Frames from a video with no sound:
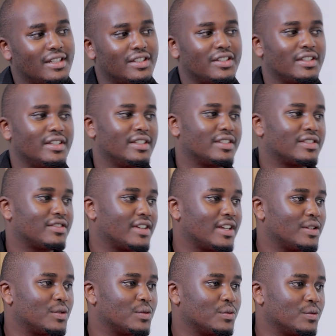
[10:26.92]
she is
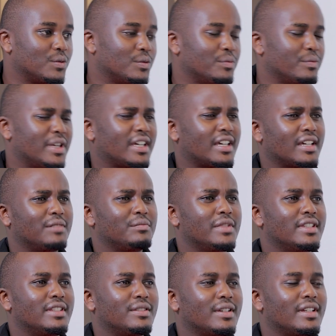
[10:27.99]
trying to make
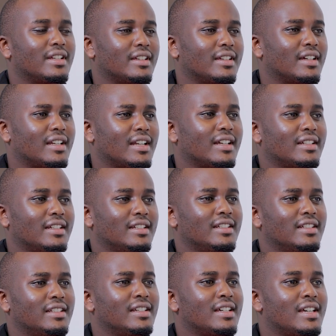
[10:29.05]
enemies,
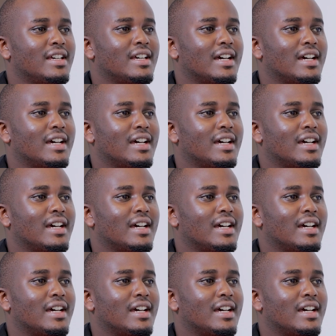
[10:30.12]
an